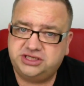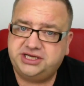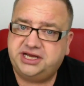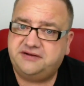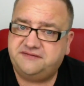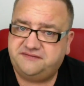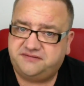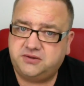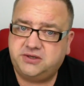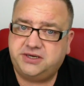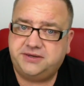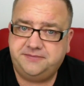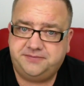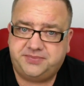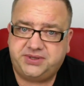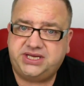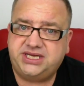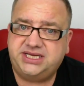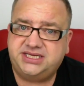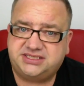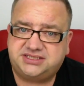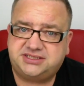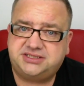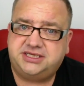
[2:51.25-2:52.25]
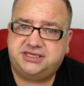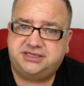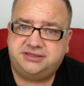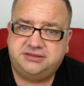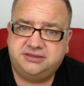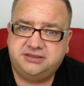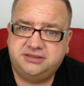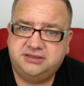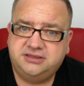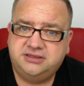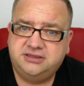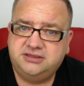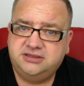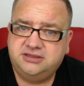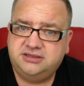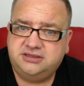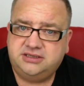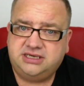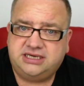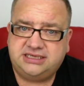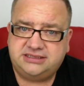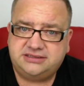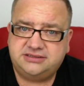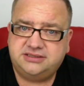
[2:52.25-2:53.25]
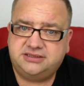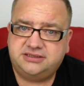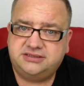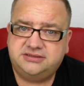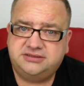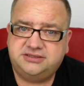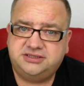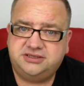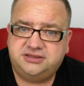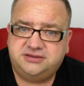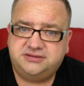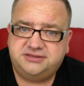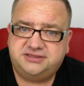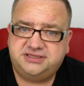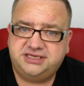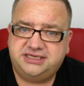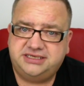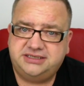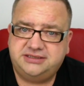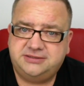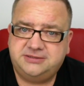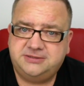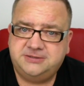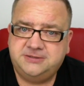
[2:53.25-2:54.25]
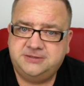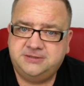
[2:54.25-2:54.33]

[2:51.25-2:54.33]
to get a fucking pasting. Aren't they? Do you not think?